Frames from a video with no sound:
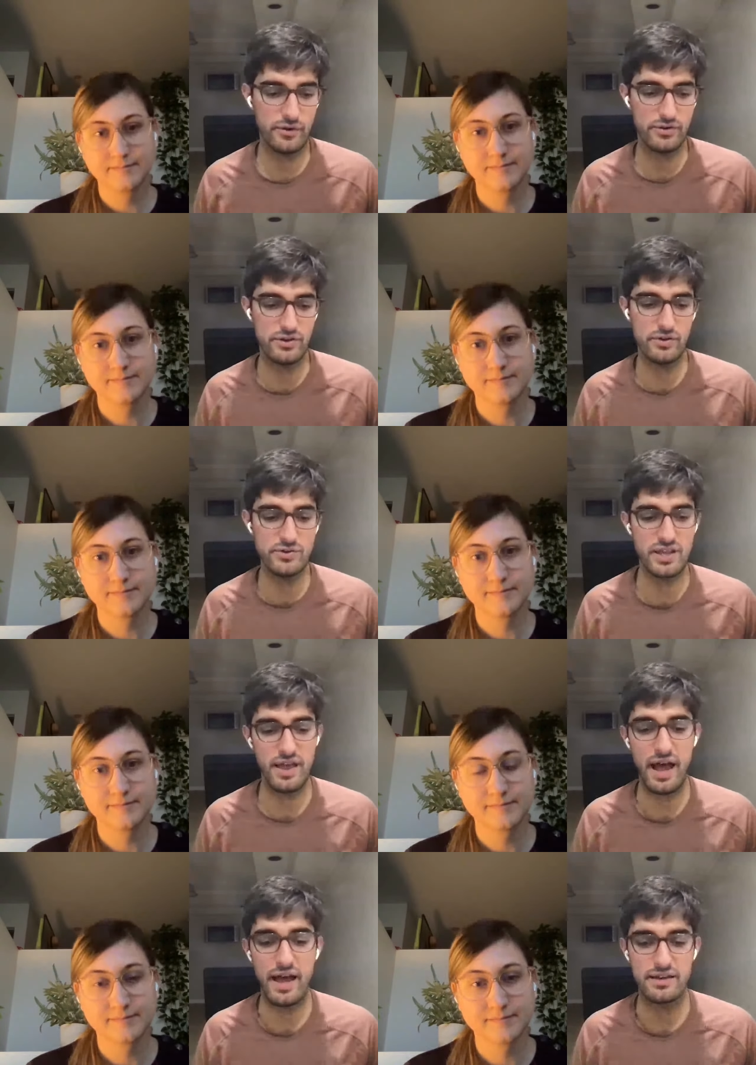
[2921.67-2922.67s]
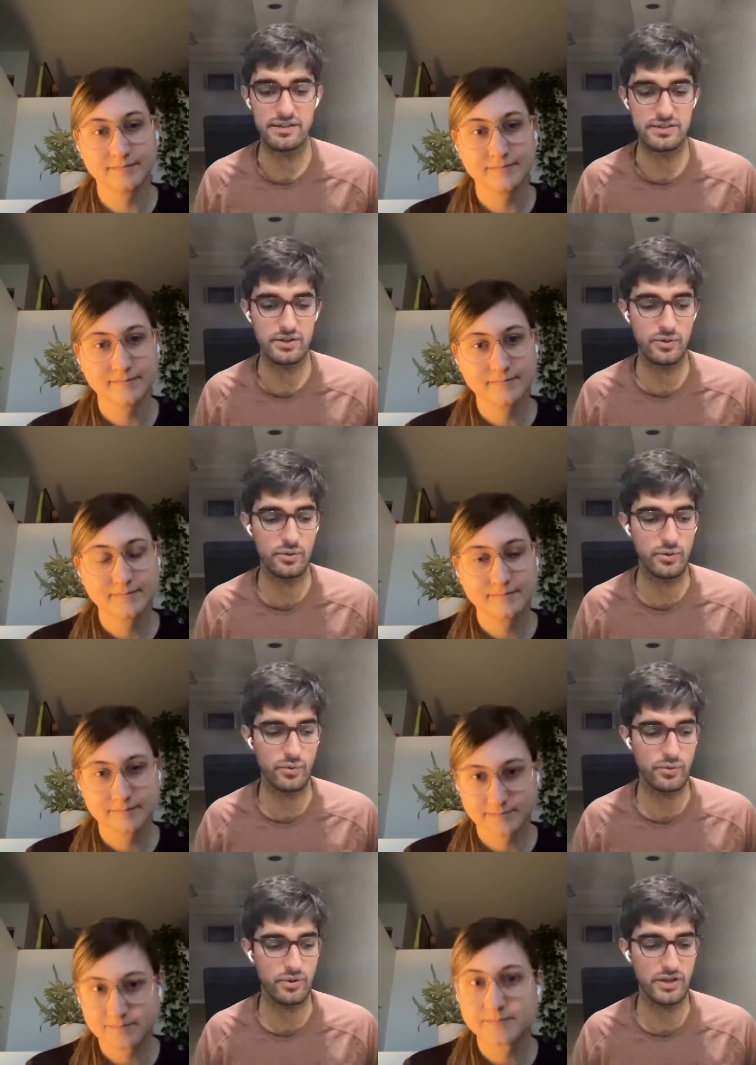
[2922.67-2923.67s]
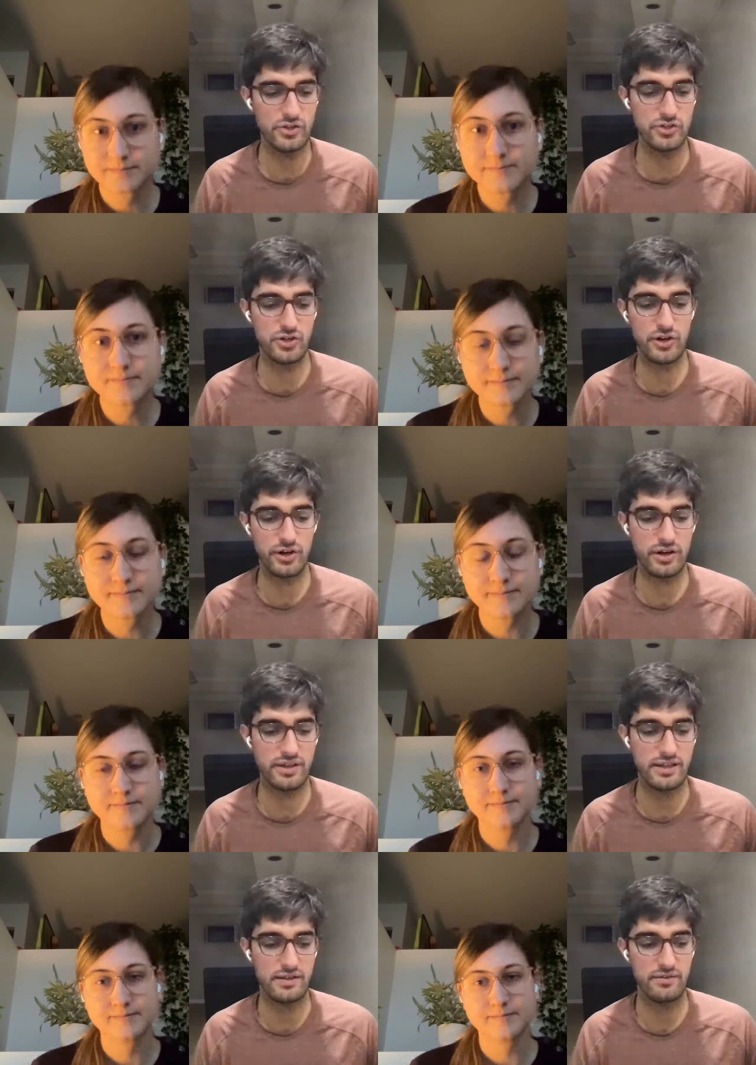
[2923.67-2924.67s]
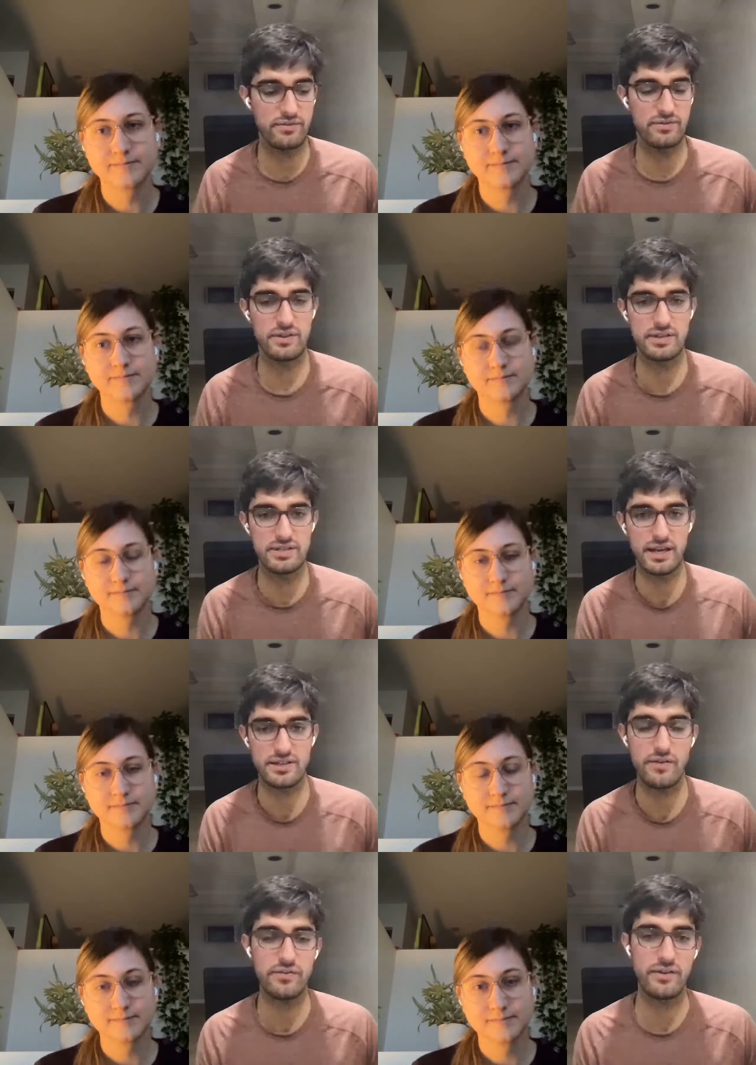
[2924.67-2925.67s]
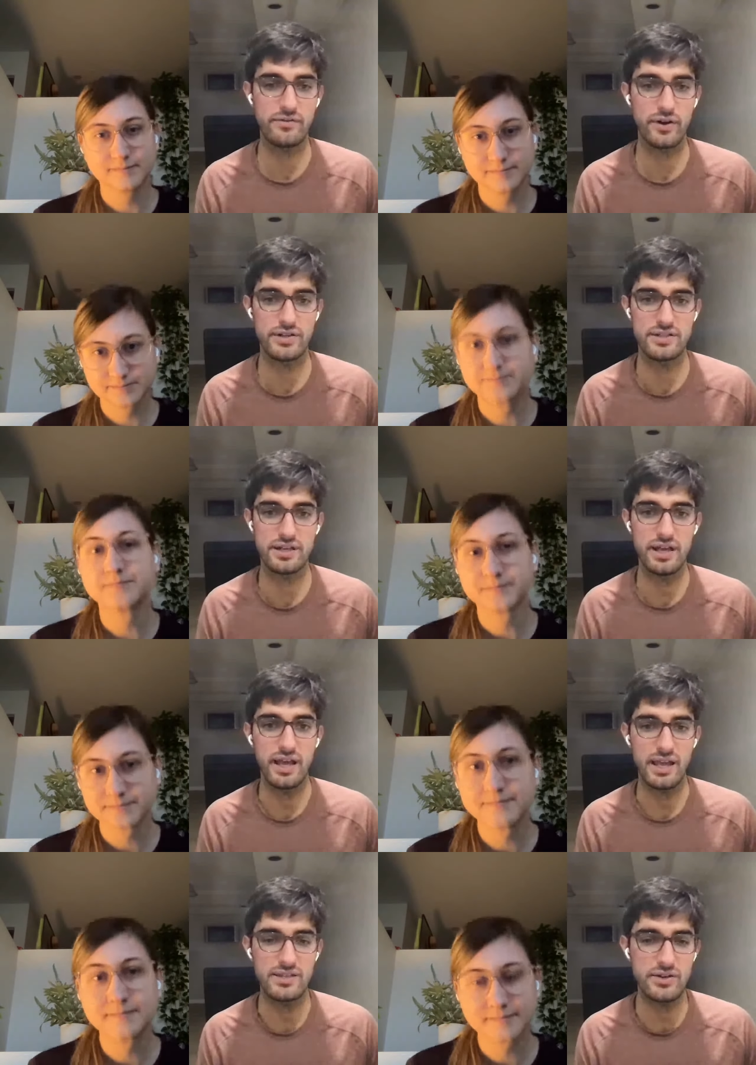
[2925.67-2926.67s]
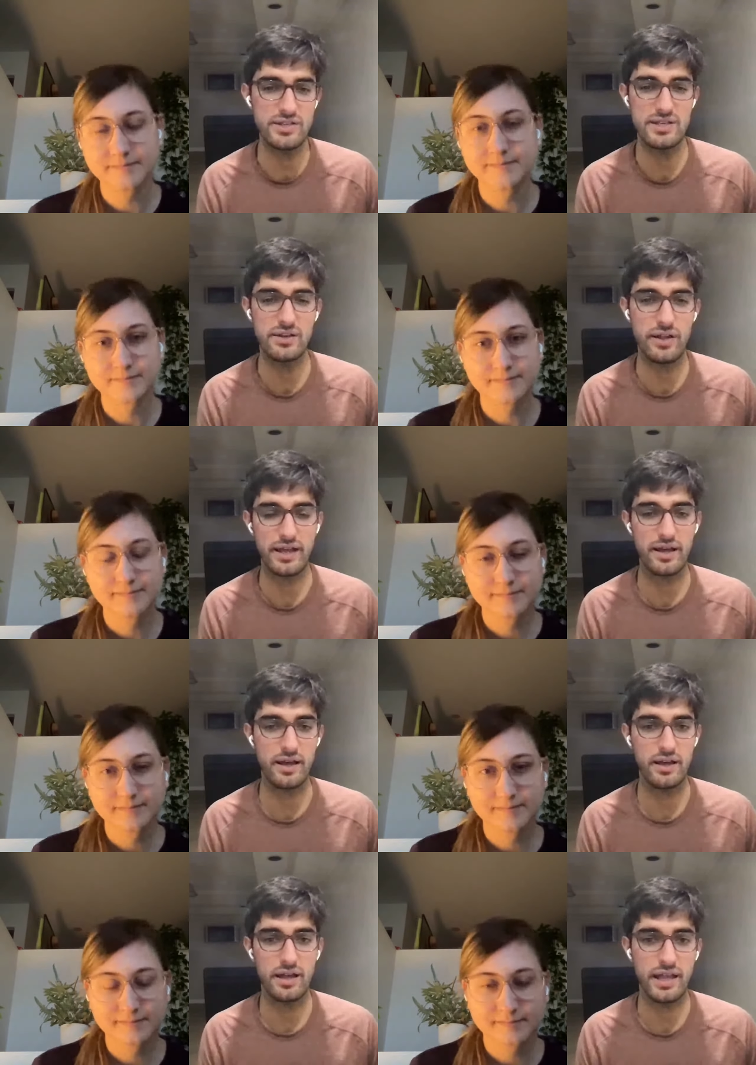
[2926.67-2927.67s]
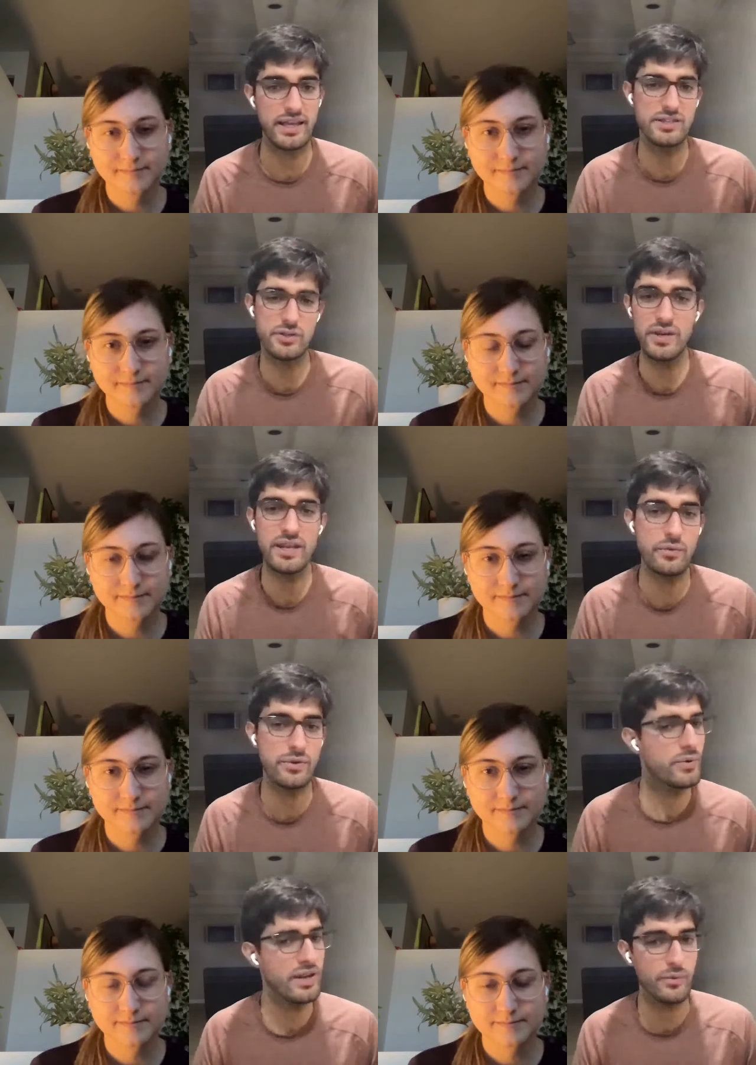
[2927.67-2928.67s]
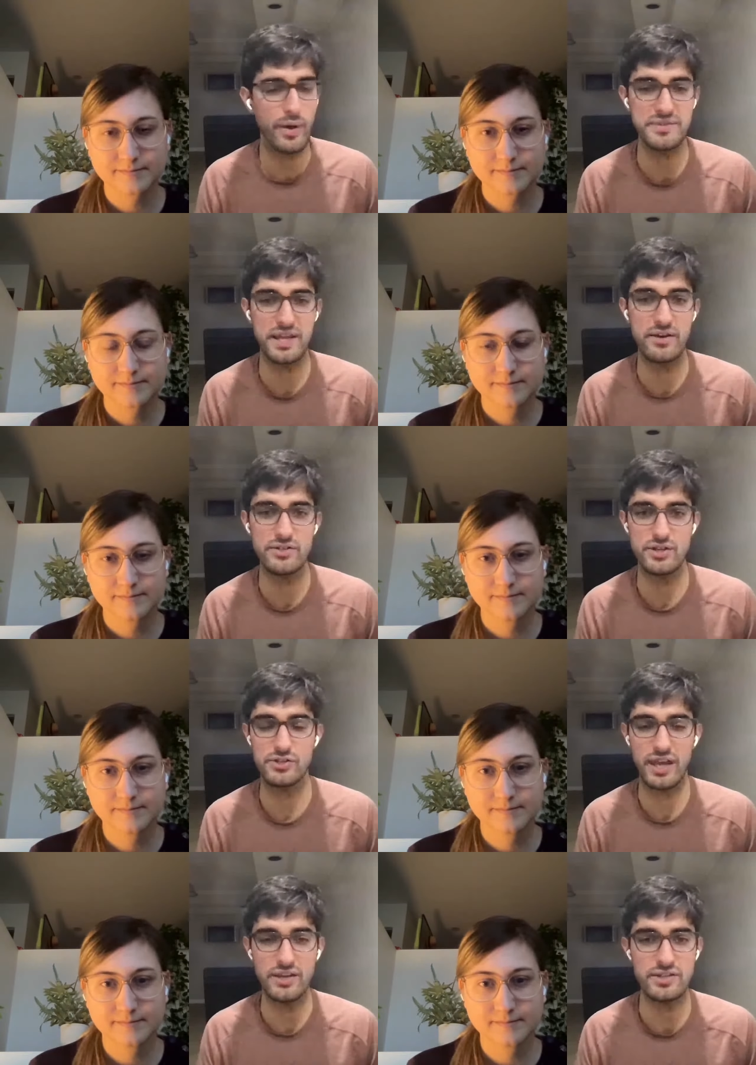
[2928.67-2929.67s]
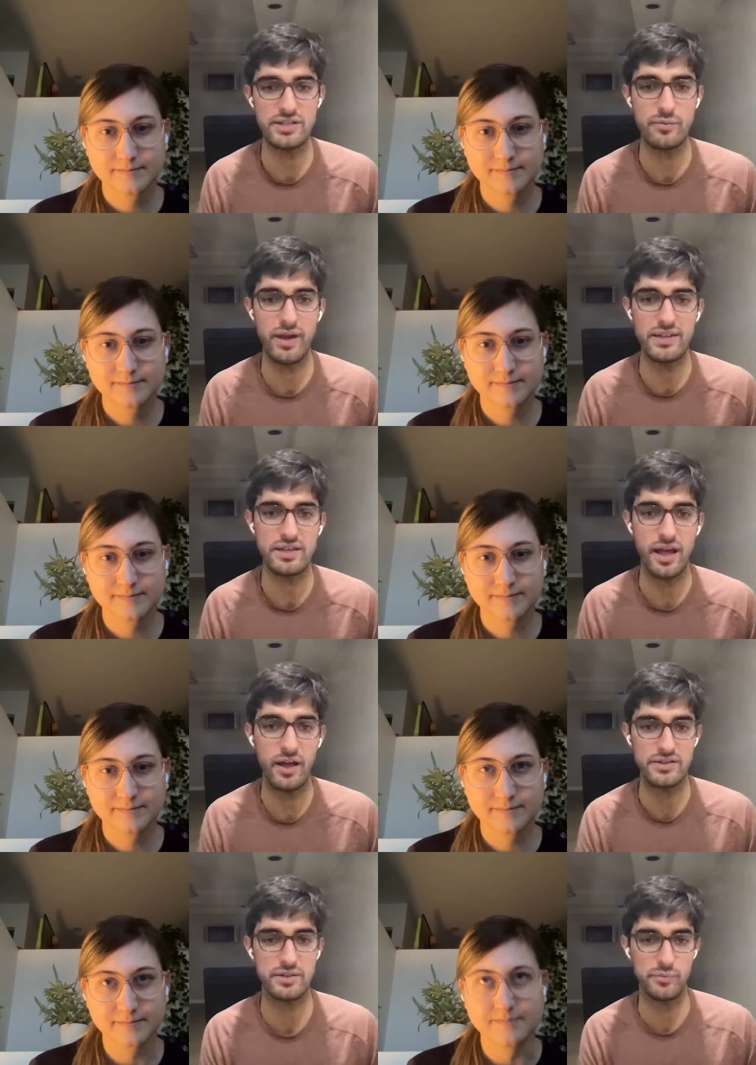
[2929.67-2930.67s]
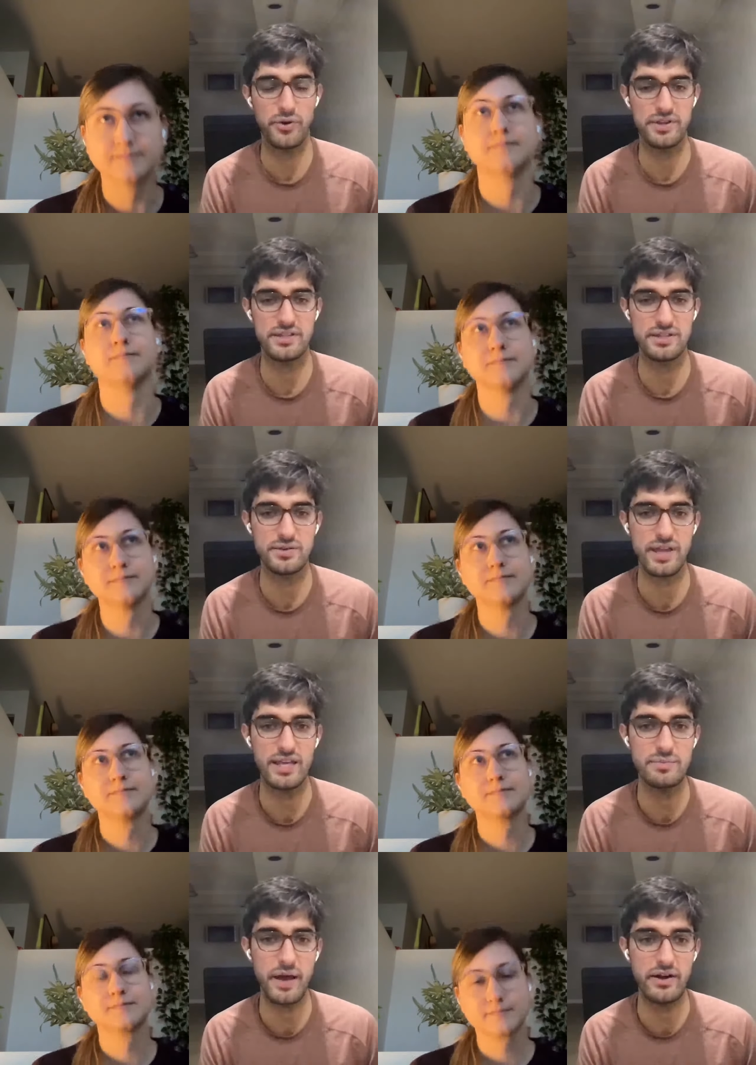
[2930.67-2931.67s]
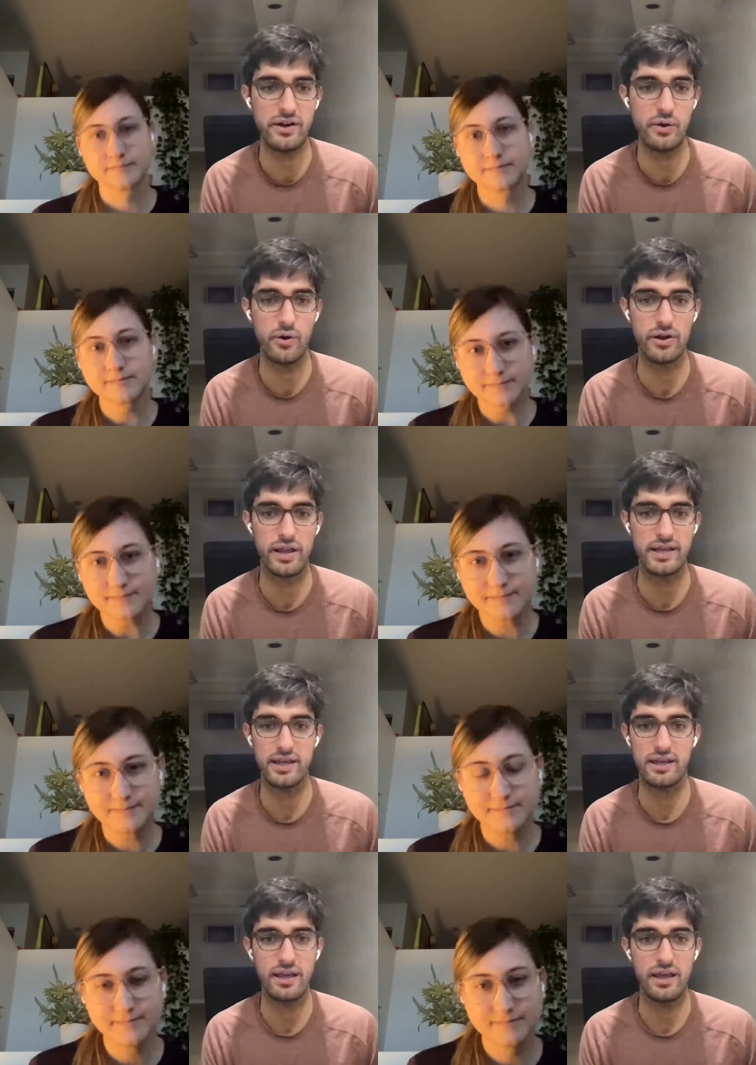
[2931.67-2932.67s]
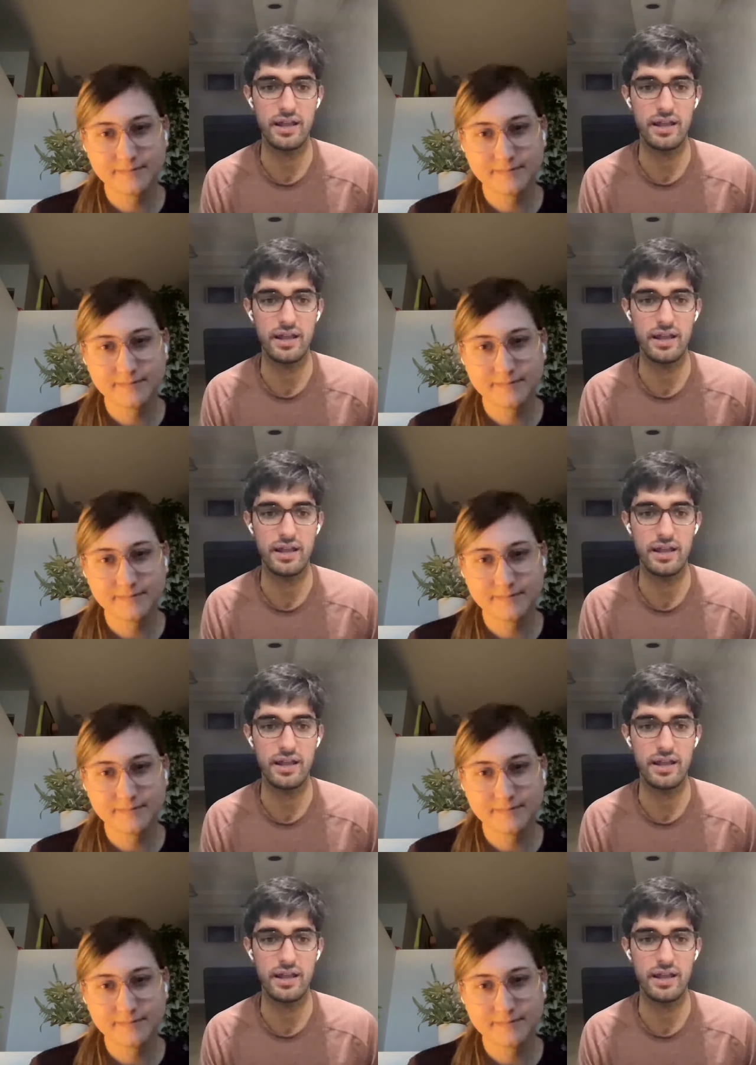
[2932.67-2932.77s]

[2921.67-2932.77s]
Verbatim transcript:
Speaker 1: if you're using that to ensure that the, the site is offline first, is there still like a like is do we need to do we need the web standards to change in some way to help support this yeah. Hmm. use case better or like